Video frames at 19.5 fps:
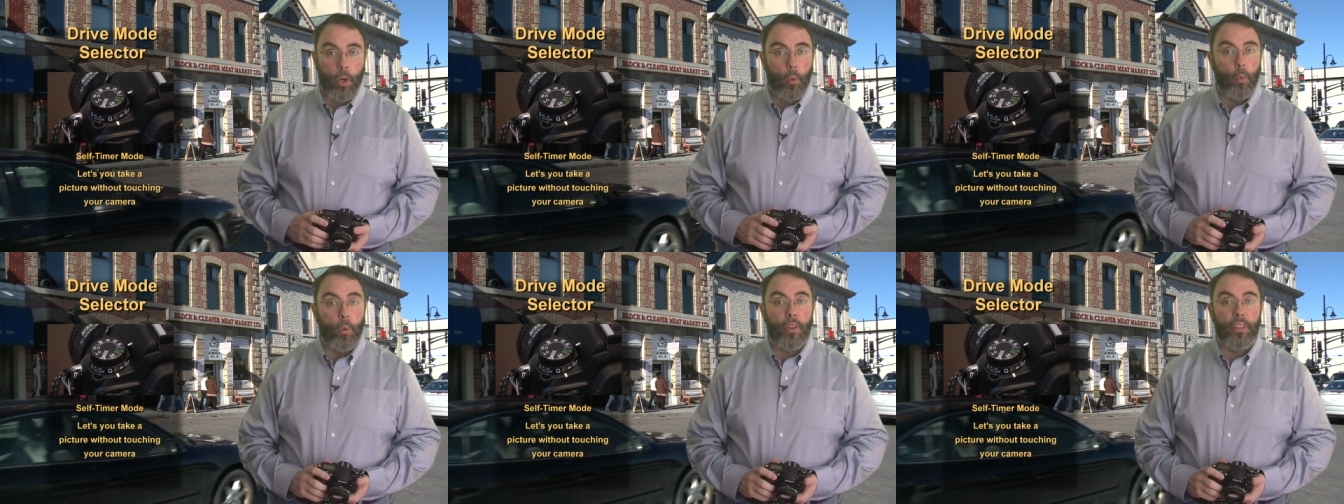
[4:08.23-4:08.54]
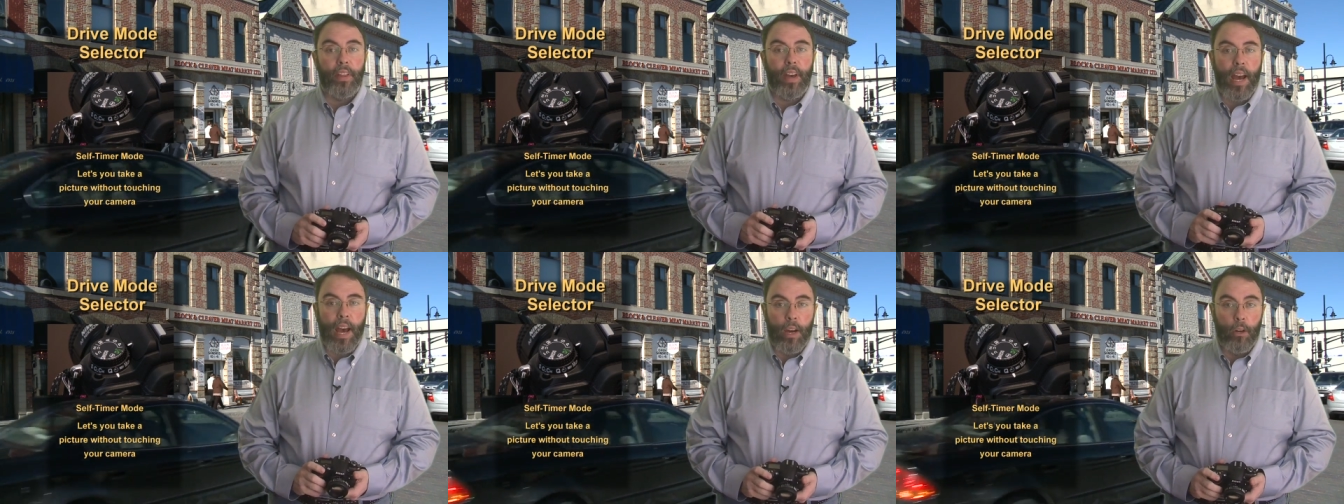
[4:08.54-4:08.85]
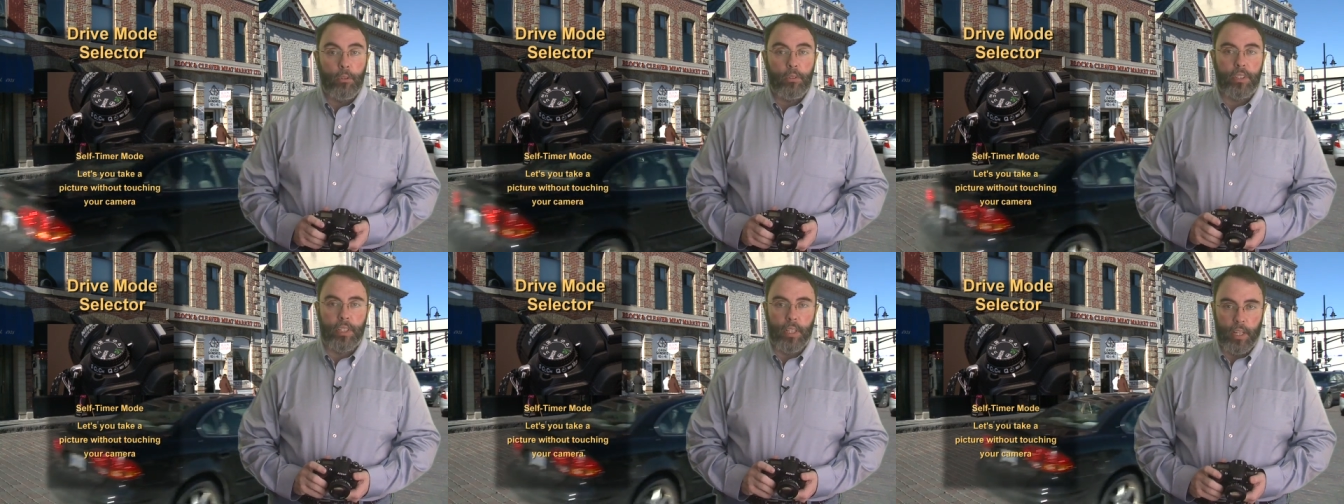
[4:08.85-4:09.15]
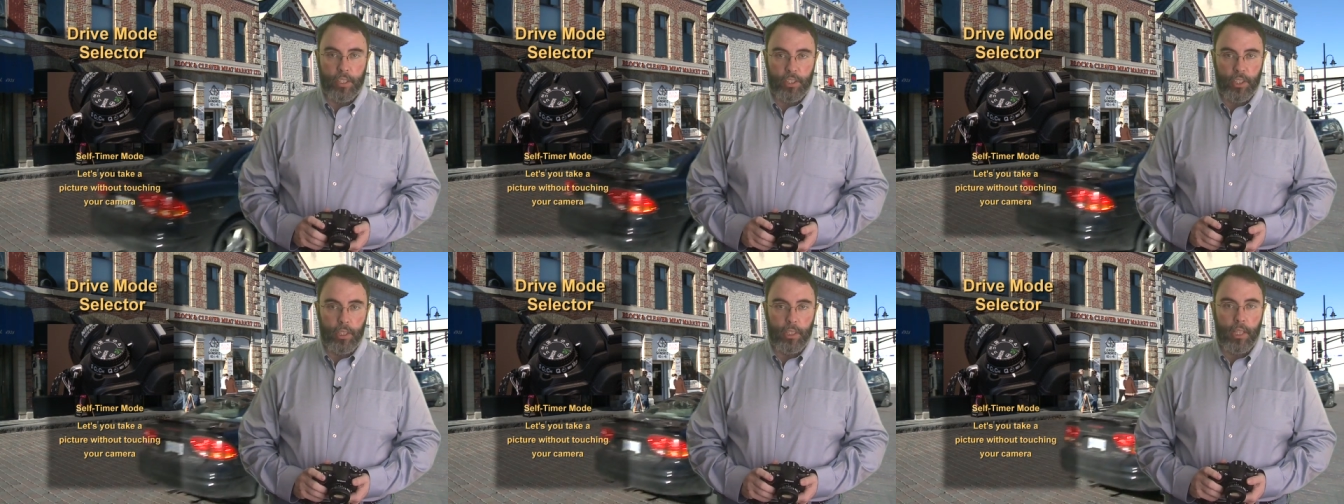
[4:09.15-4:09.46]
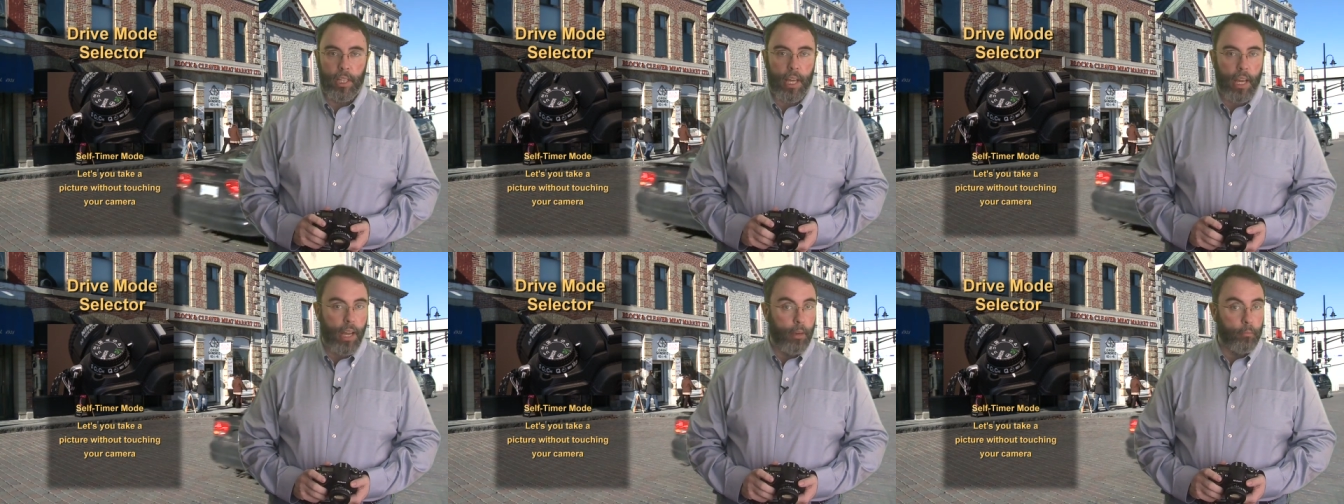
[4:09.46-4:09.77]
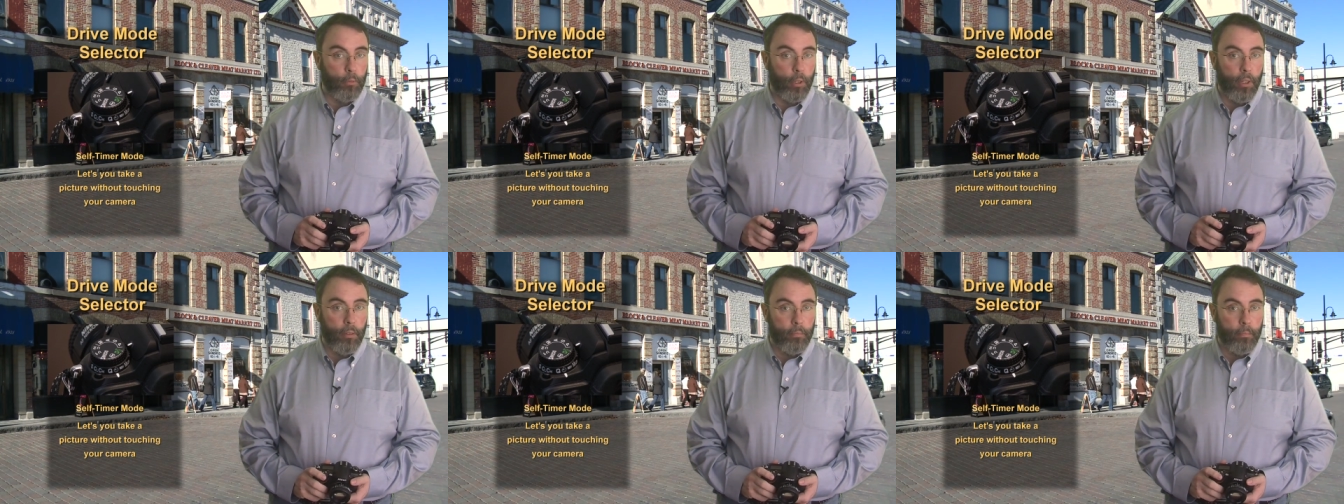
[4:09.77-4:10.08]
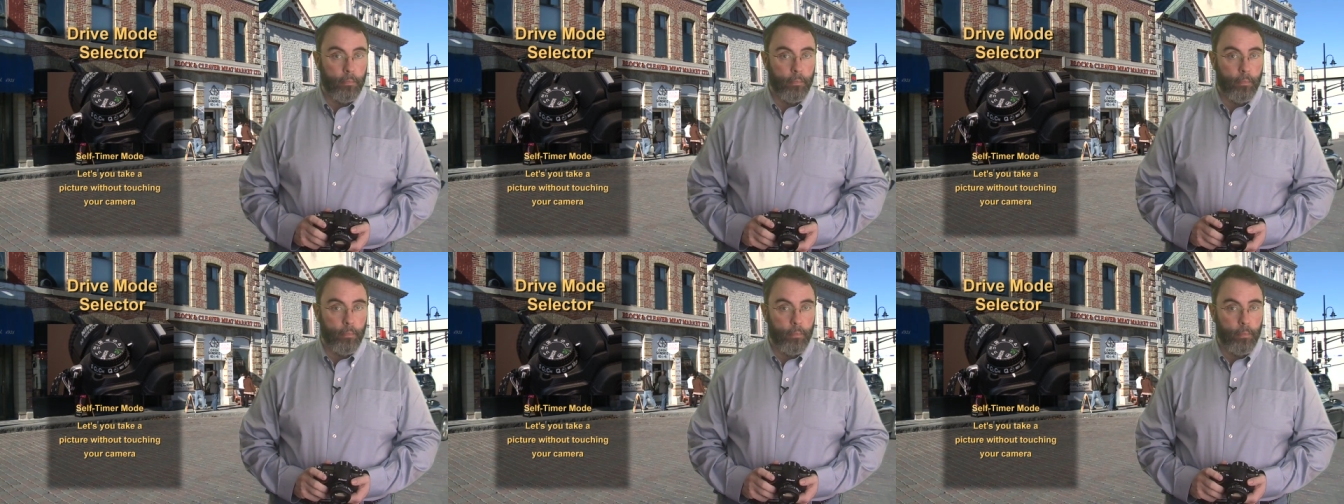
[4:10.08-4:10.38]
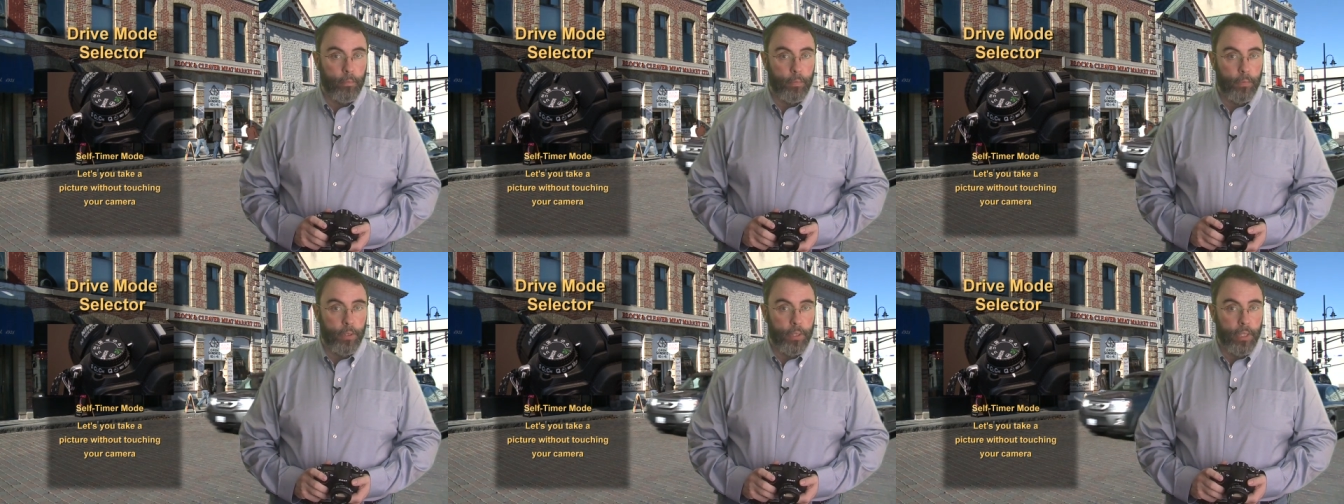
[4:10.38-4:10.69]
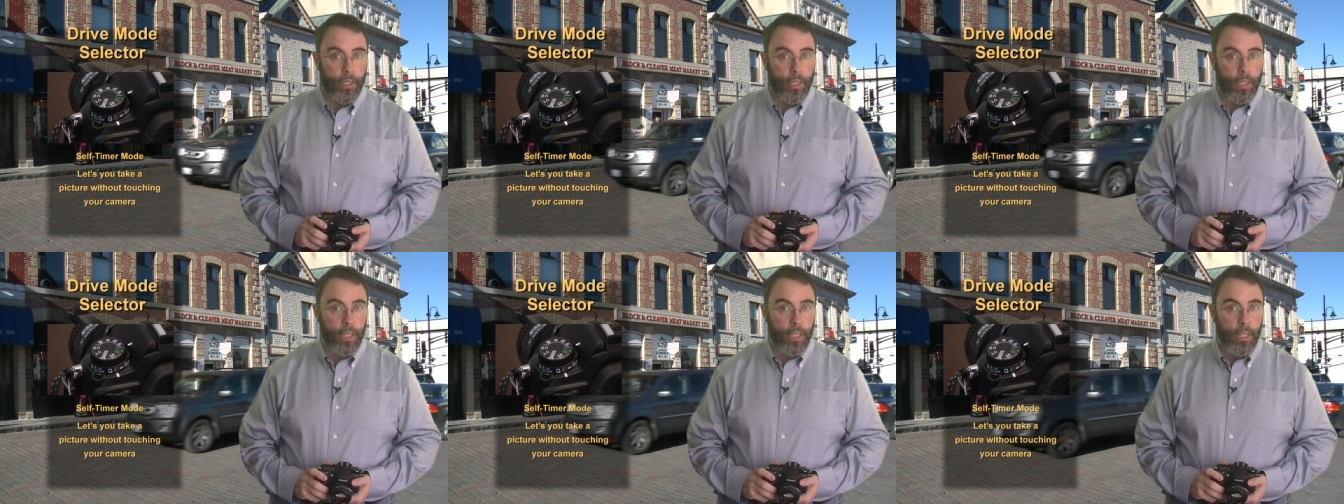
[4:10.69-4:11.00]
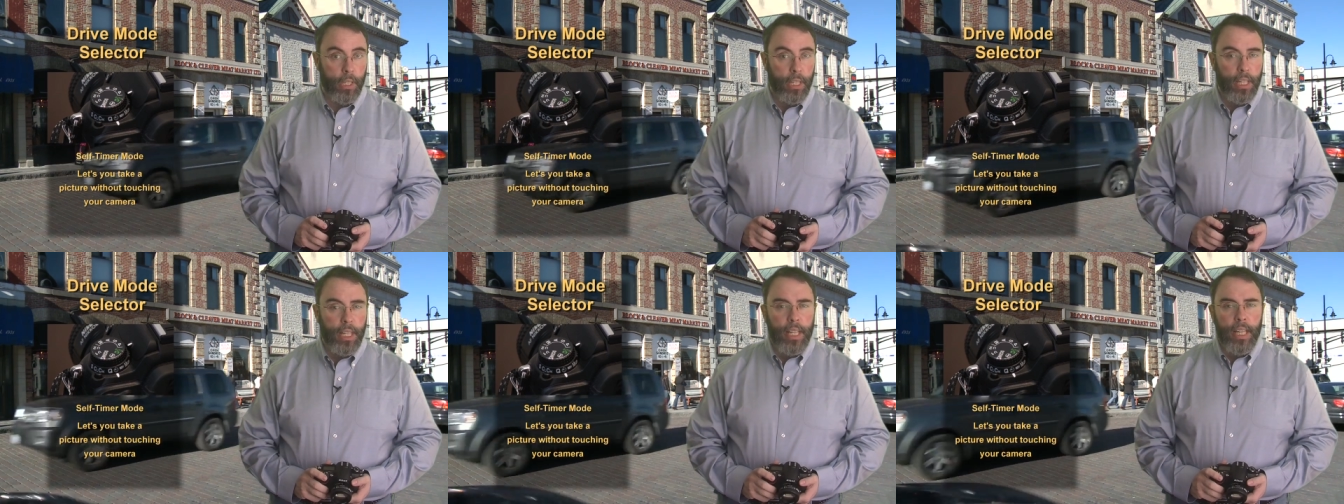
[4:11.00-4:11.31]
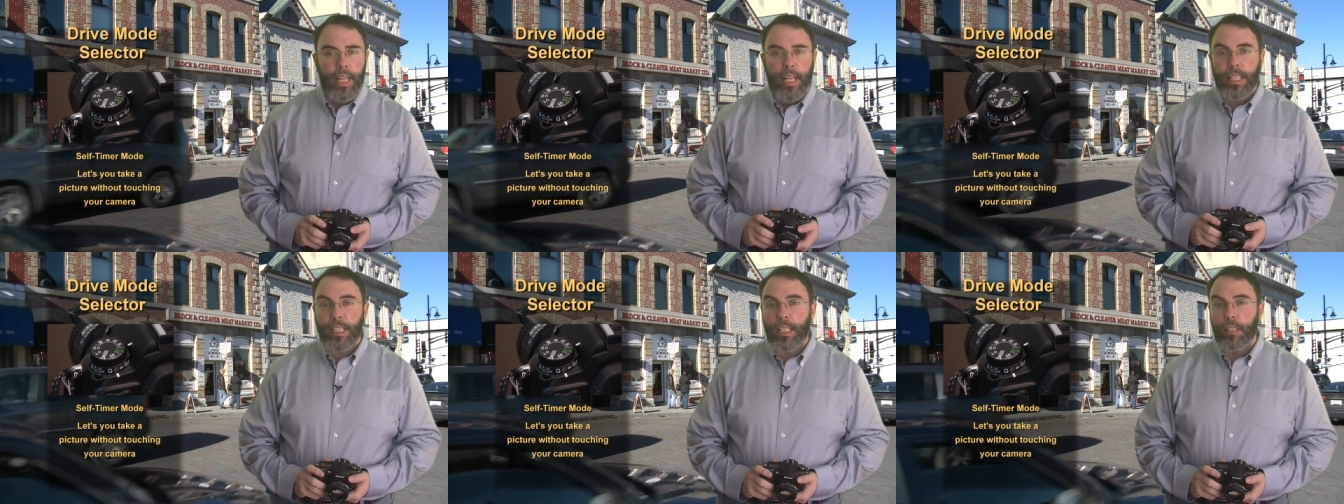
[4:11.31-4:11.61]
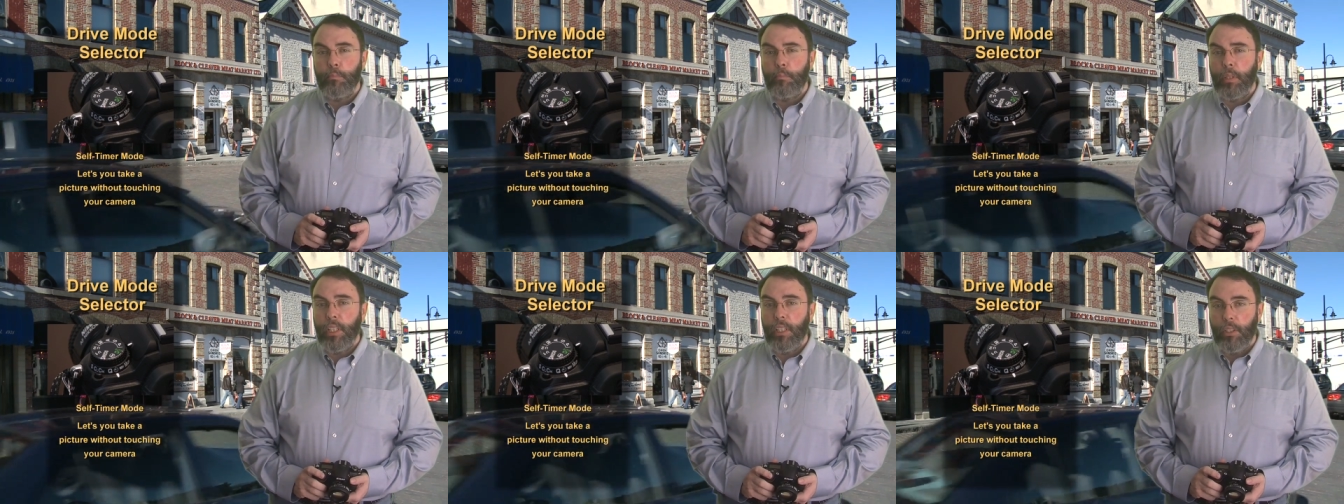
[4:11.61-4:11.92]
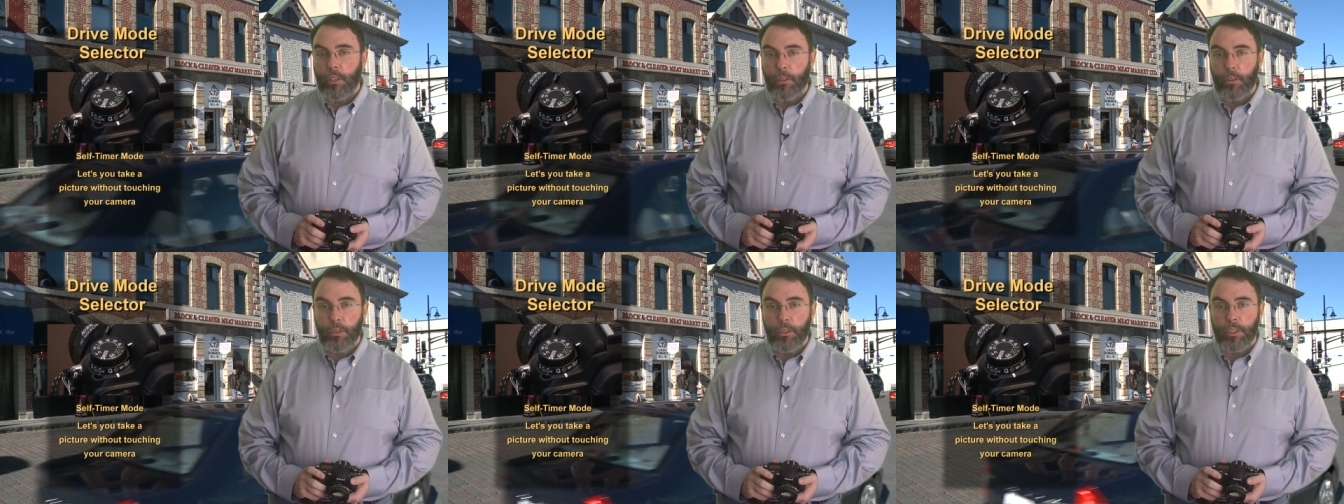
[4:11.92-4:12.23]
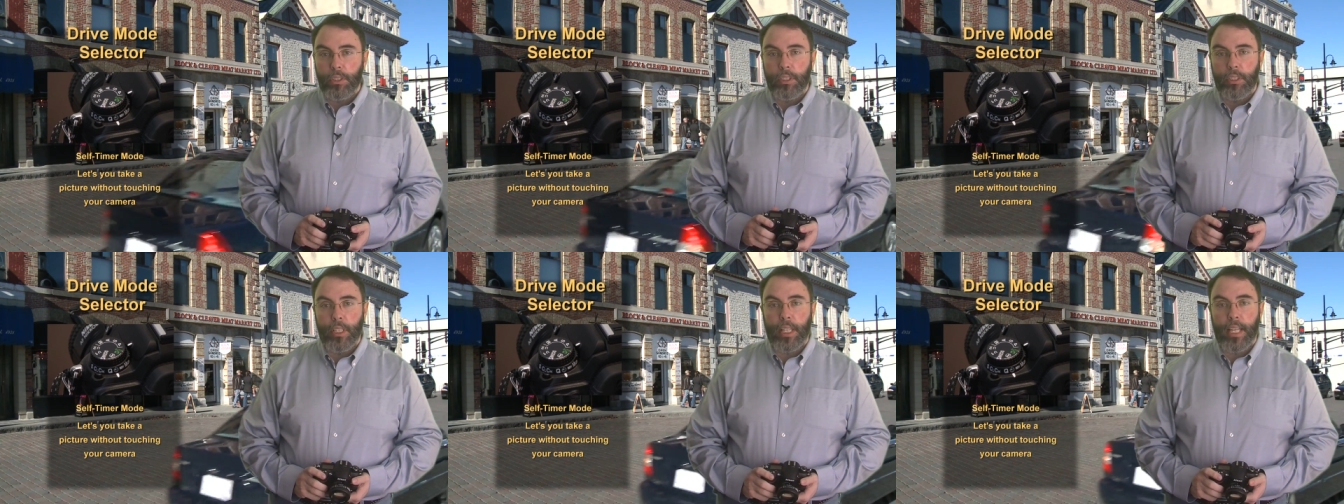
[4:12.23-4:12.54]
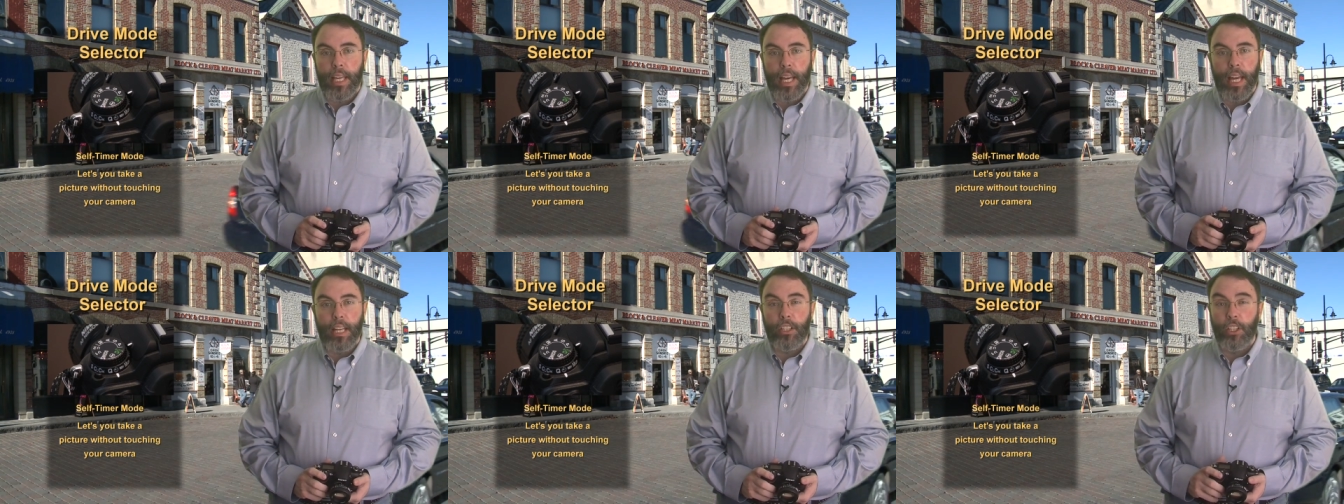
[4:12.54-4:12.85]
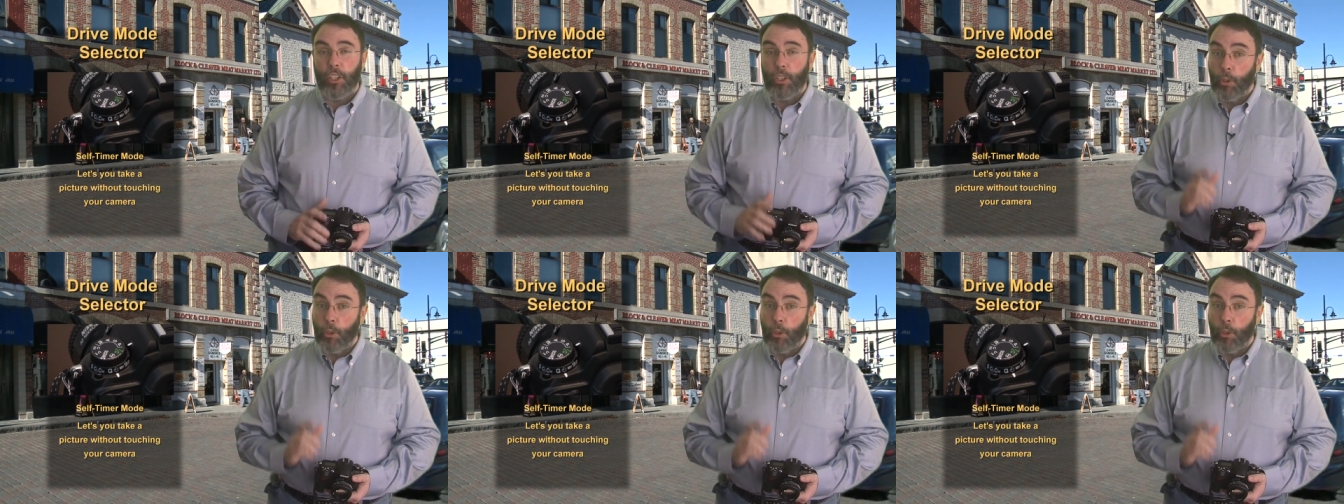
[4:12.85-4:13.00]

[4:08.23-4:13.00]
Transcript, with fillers: without touching the camera. It can be used to get